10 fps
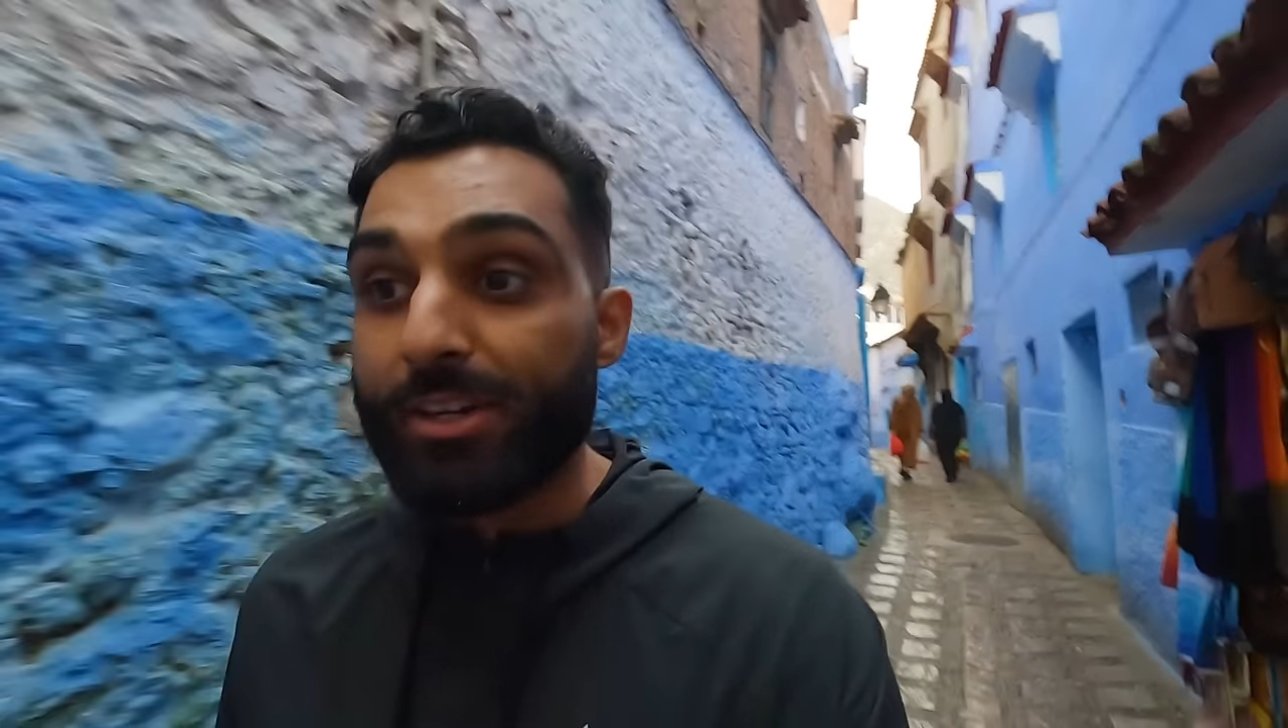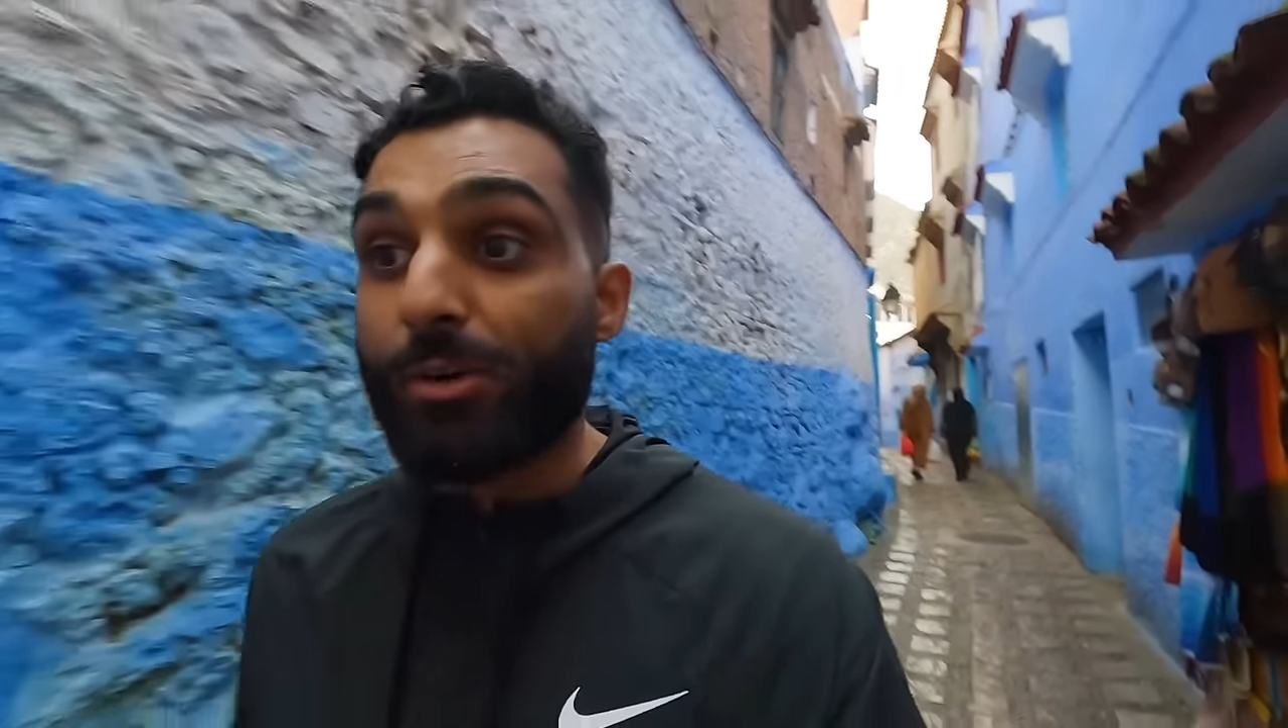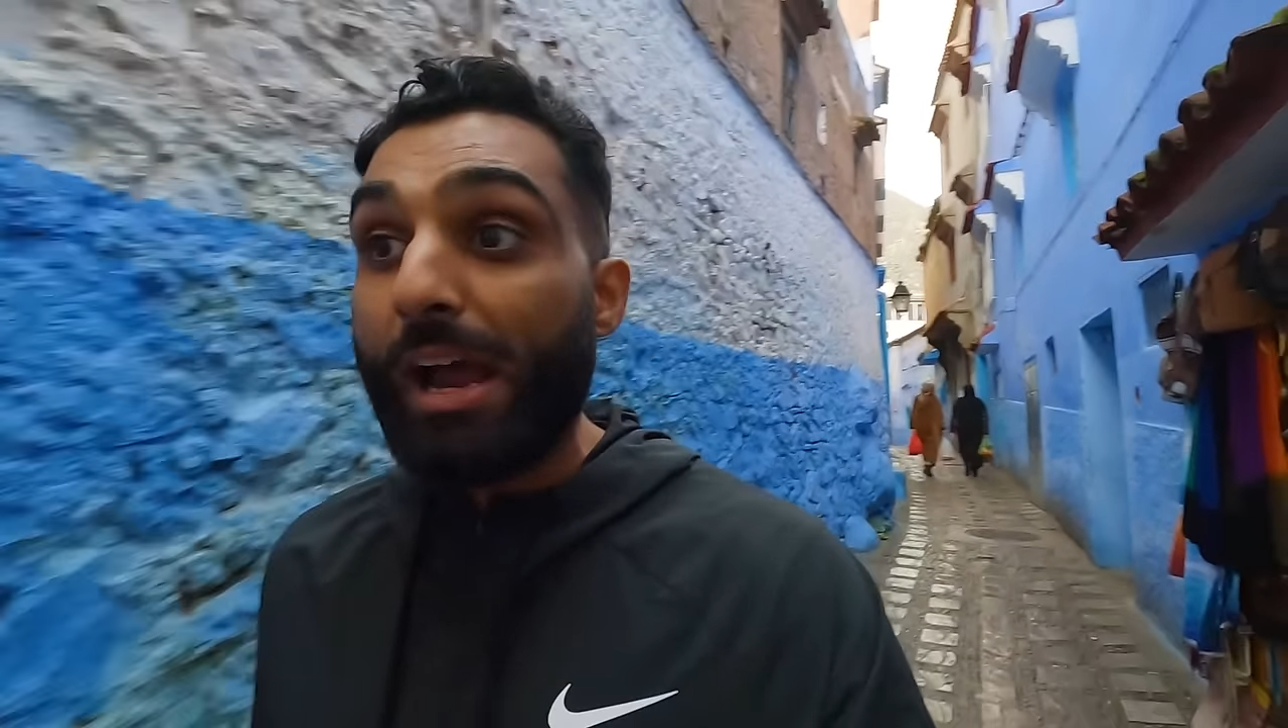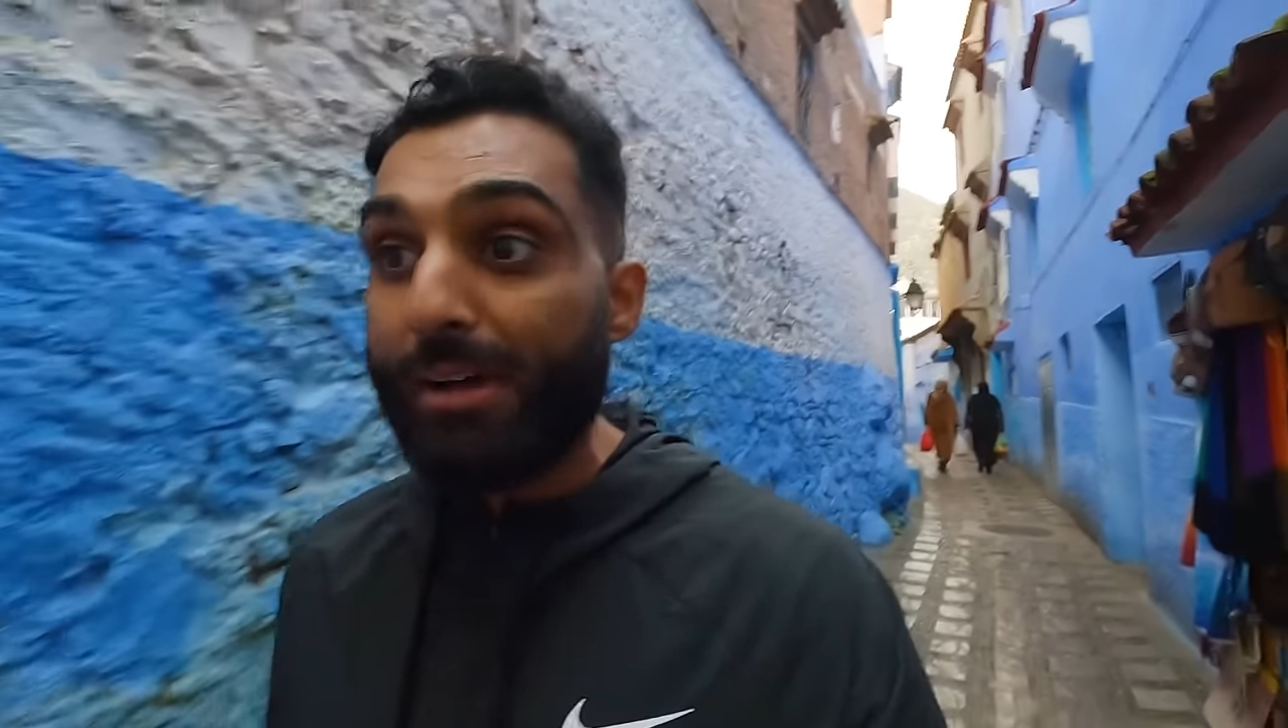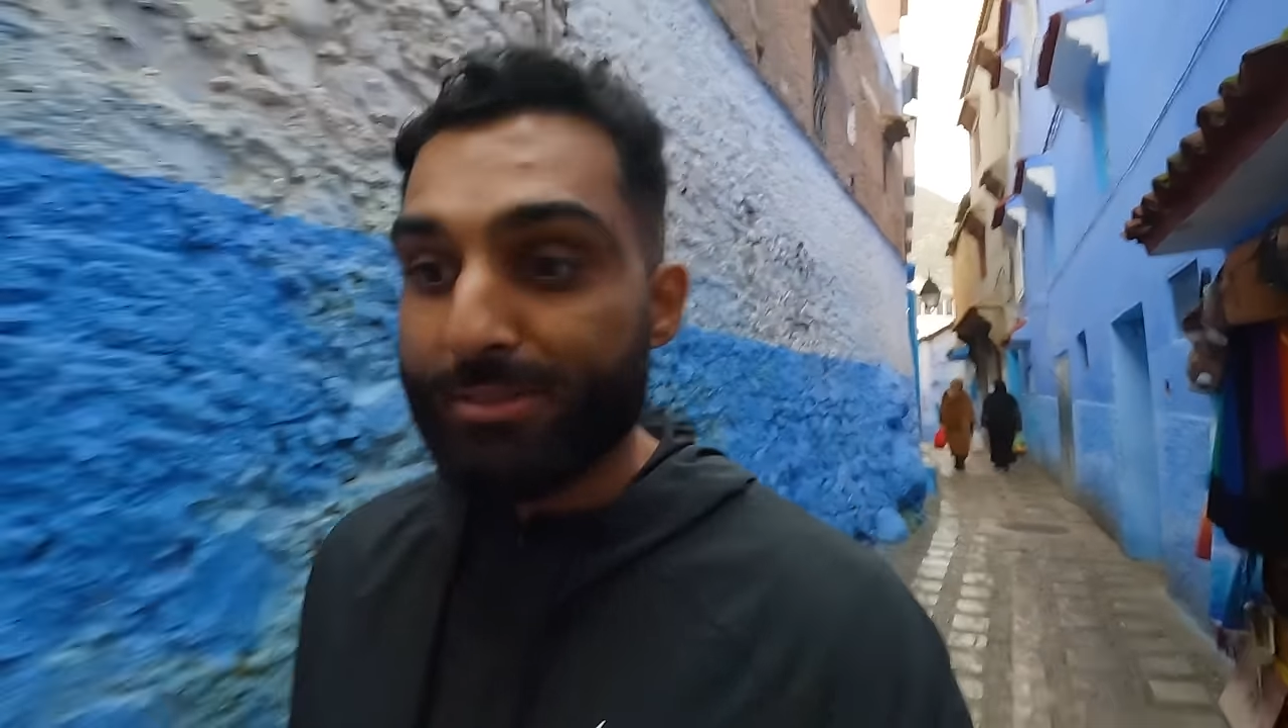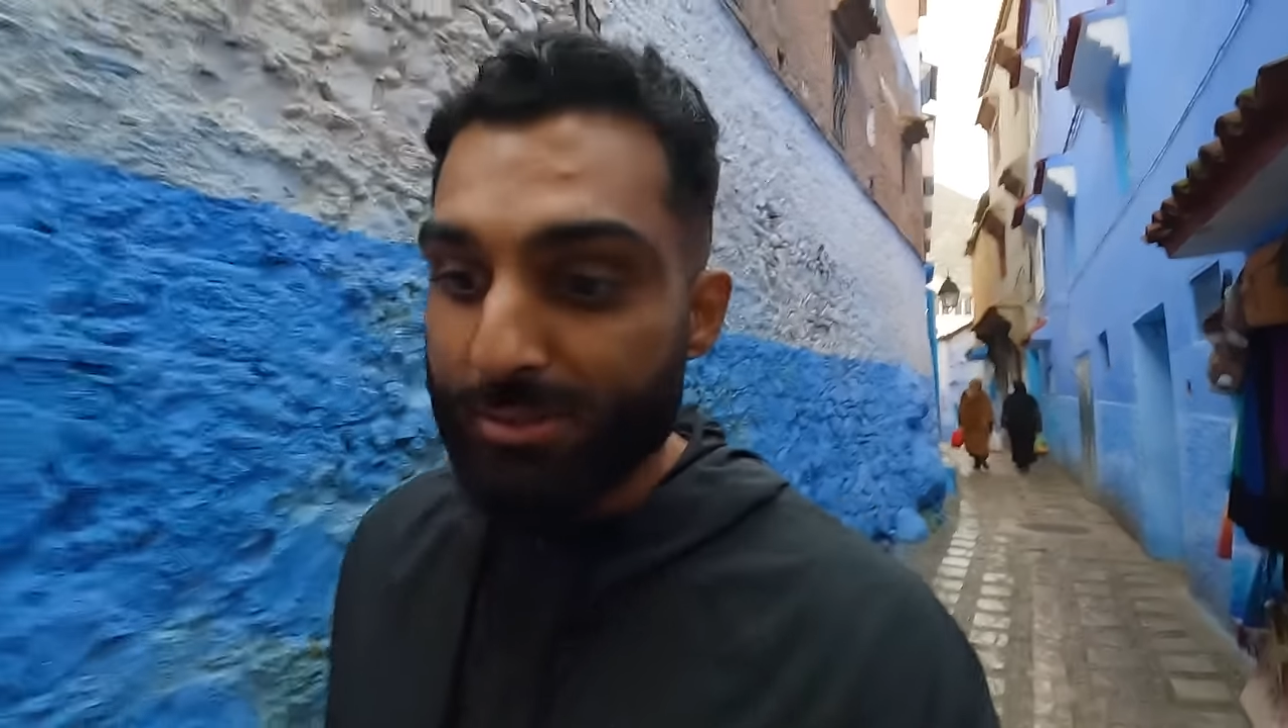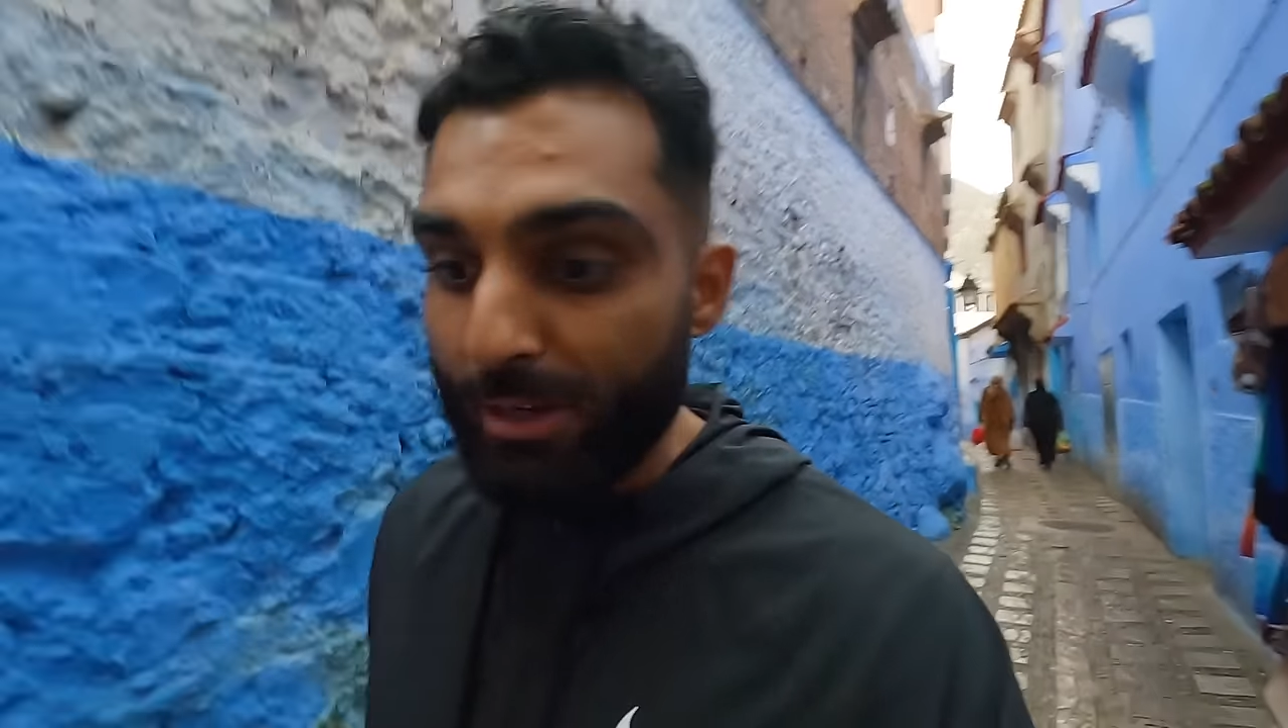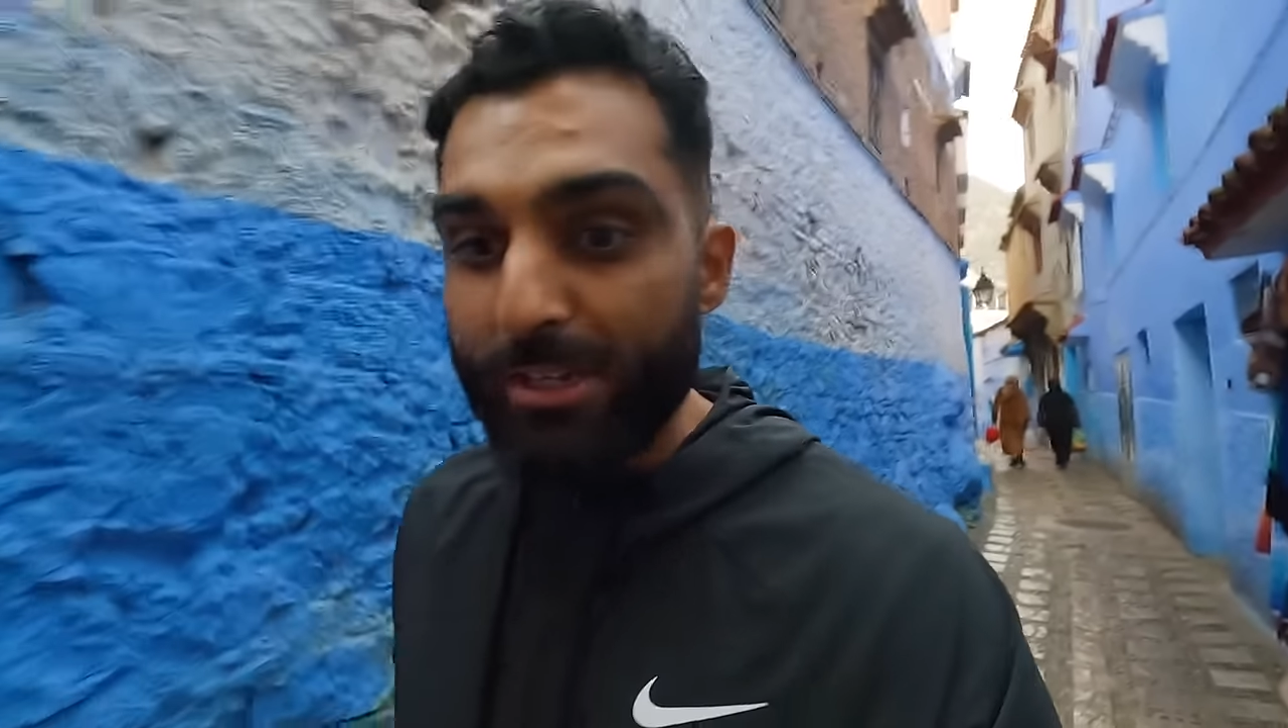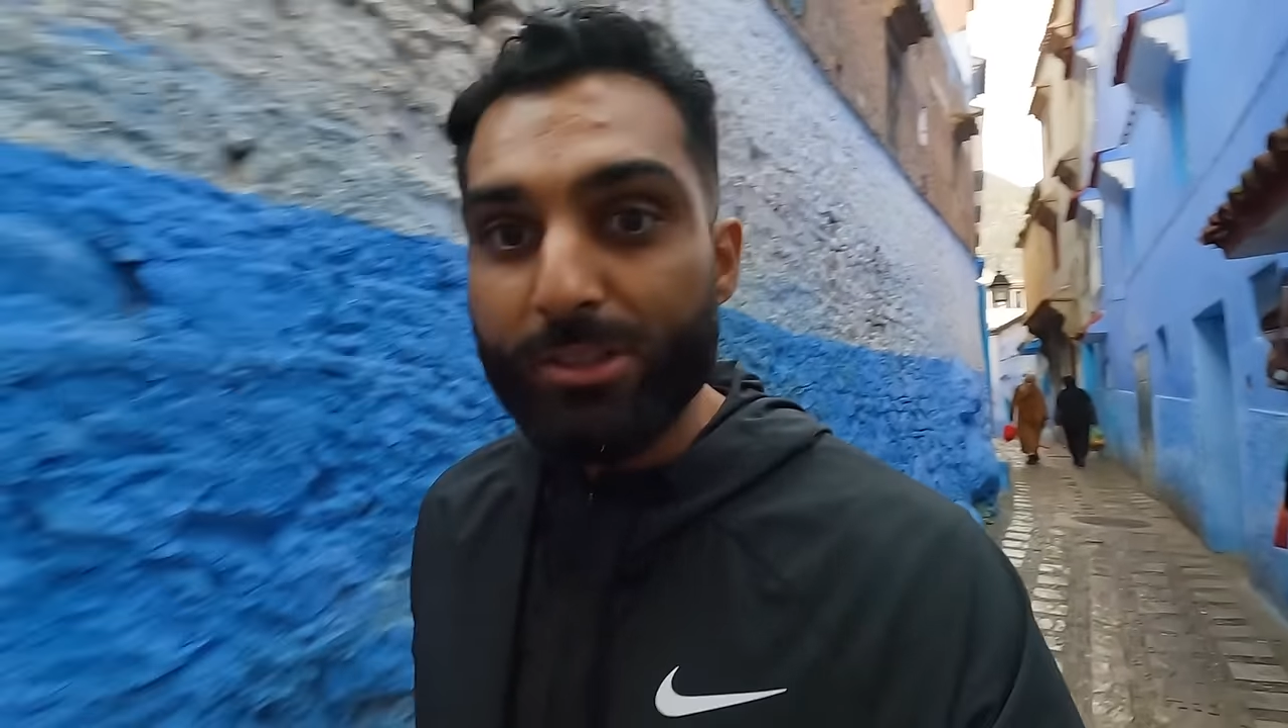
crafts right